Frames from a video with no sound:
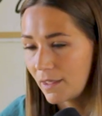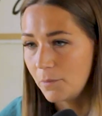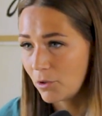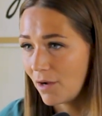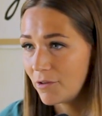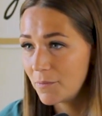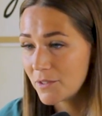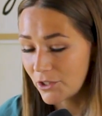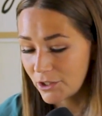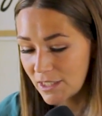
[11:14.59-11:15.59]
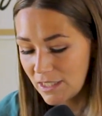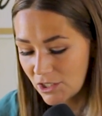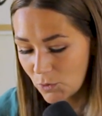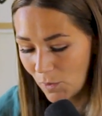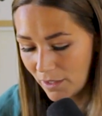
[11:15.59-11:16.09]
In Proverbs
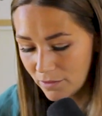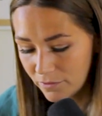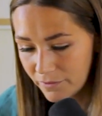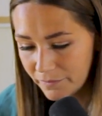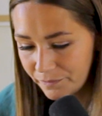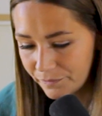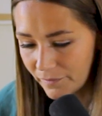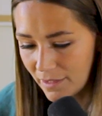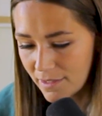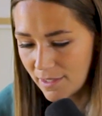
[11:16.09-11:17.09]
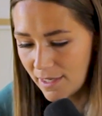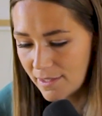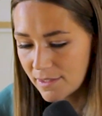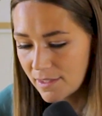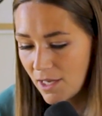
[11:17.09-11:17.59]
13:12, it
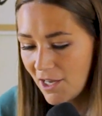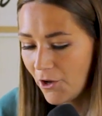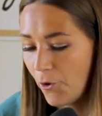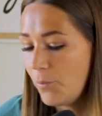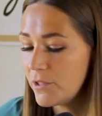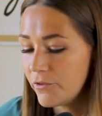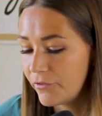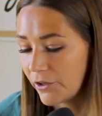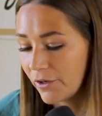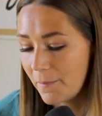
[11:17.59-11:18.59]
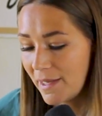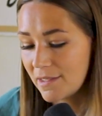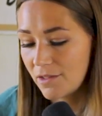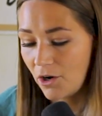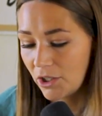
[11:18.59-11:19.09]
says, hope deferred
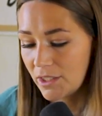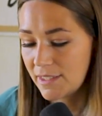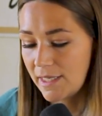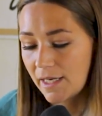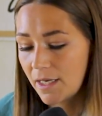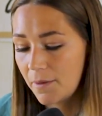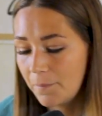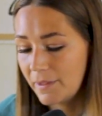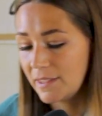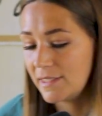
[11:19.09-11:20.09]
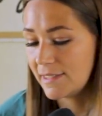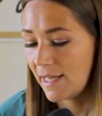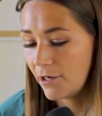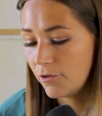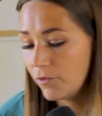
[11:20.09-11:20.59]
makes the heart sick, but a
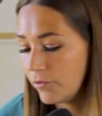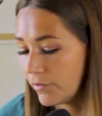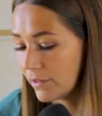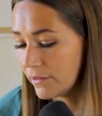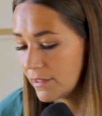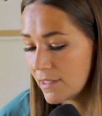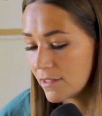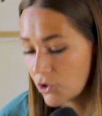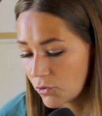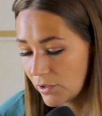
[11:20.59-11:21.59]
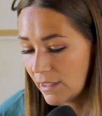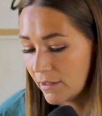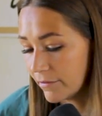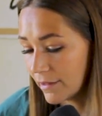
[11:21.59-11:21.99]
desire fulfilled is a tree of